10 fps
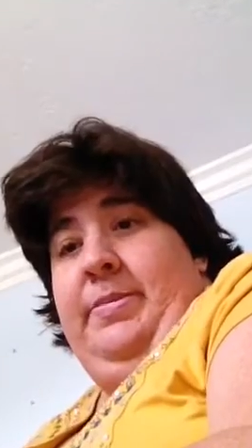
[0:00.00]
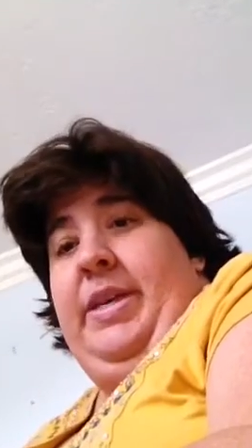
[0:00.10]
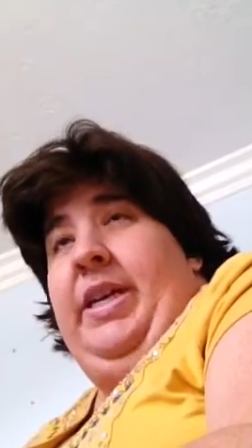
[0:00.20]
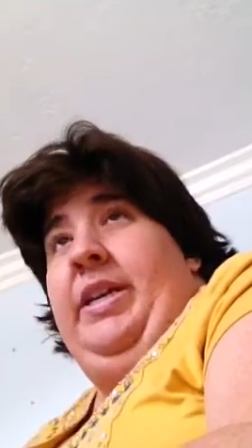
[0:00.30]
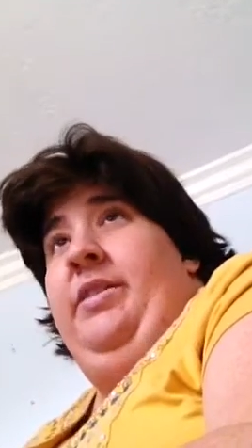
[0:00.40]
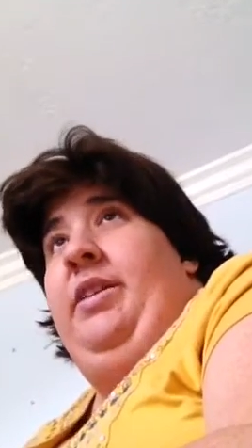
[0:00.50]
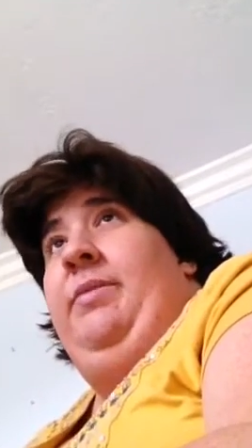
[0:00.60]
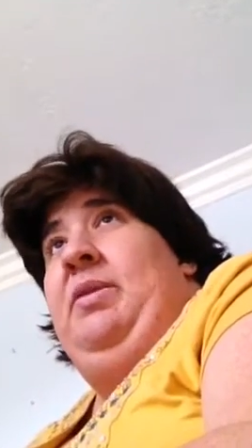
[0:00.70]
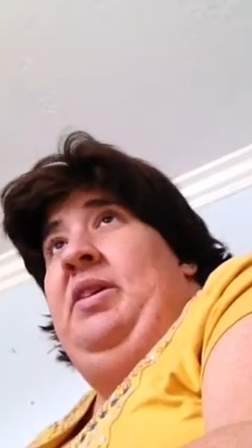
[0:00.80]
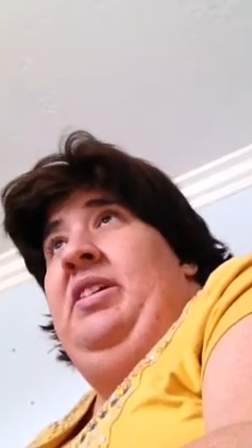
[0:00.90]
And I
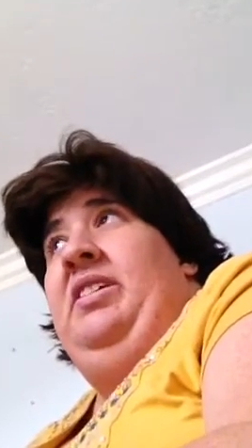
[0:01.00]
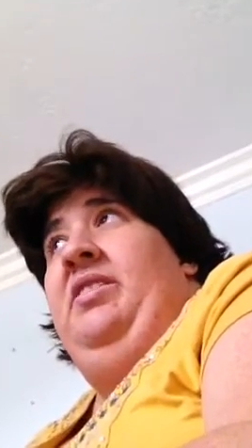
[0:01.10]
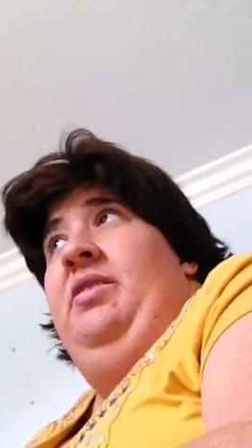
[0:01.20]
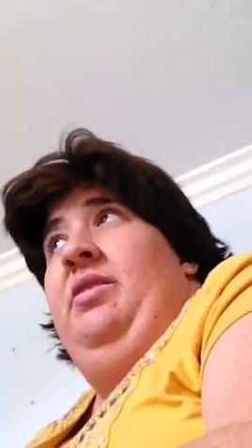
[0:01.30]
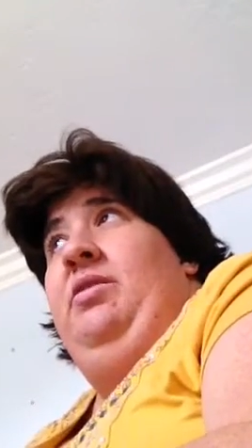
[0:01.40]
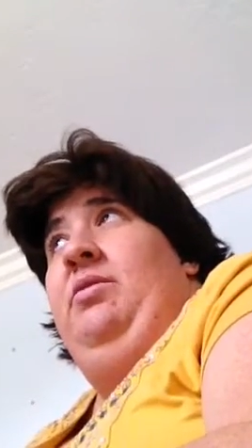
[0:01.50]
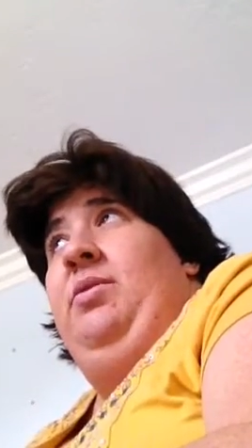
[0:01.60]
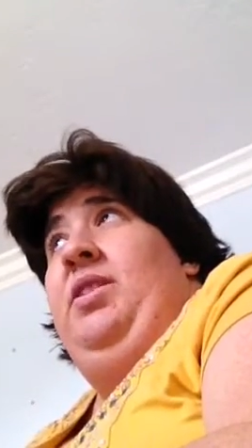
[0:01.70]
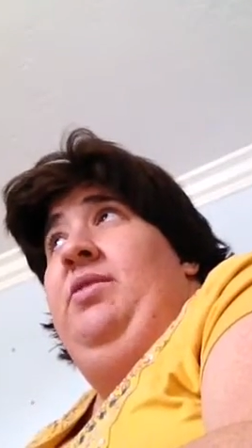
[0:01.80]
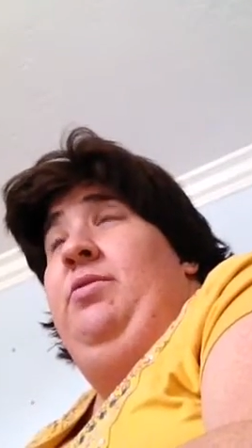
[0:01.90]
bought it
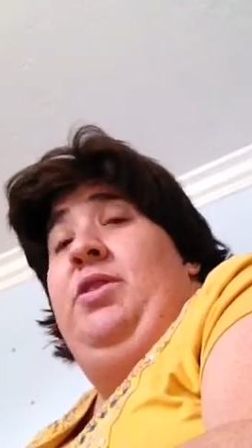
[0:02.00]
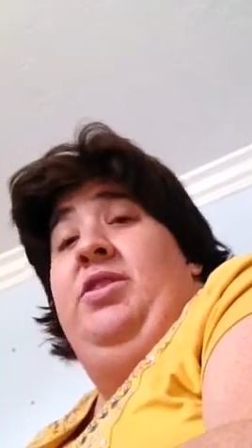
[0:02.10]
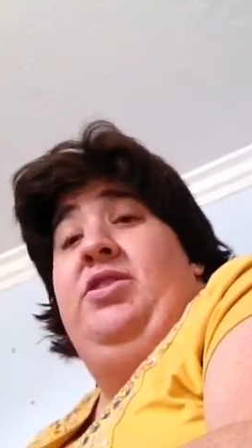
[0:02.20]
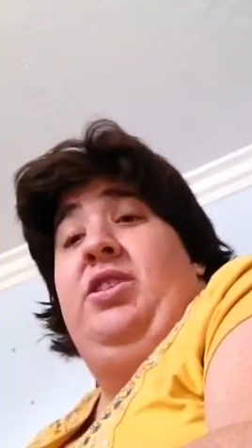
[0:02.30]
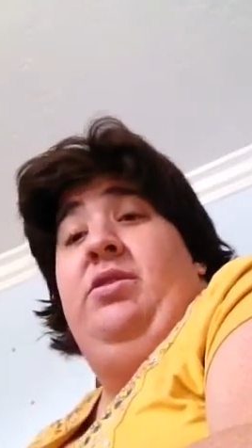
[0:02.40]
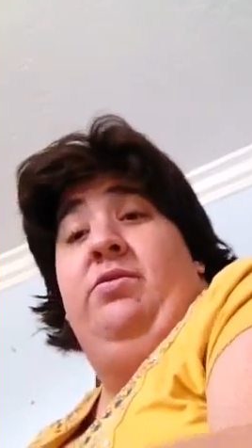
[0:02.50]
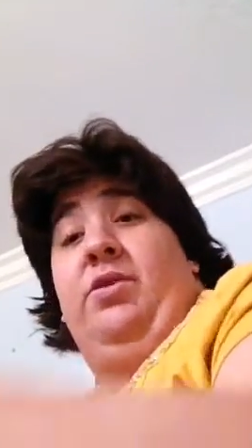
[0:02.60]
4 years ago.